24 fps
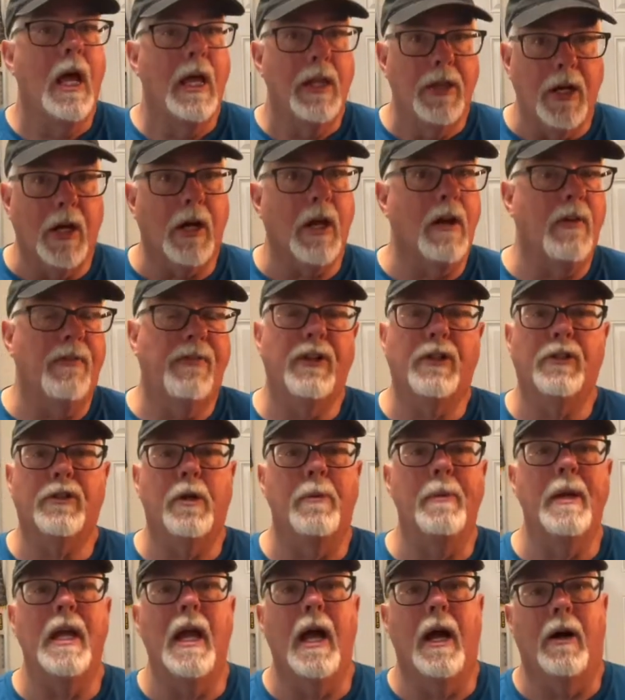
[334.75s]
they're going to filter
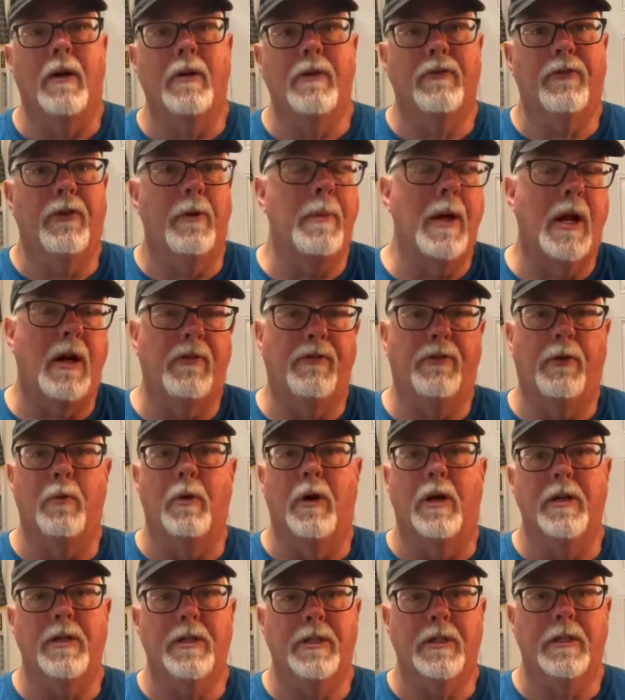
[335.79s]
me out for better or for
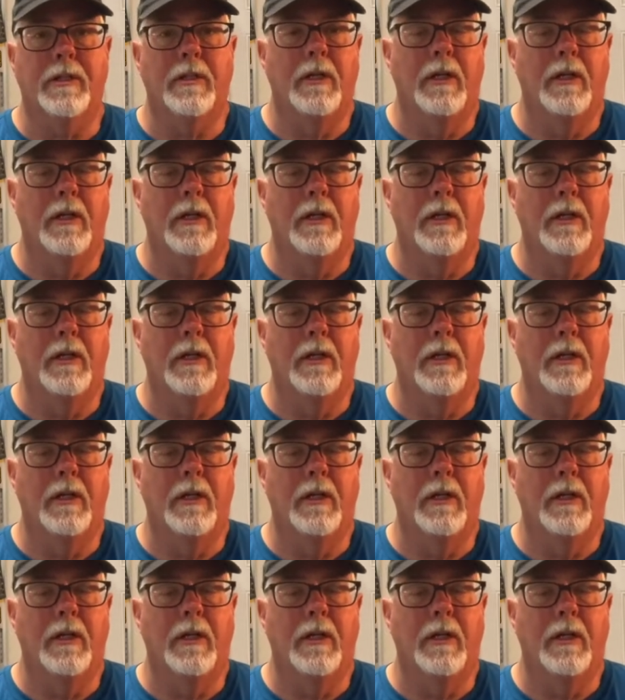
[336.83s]
worse.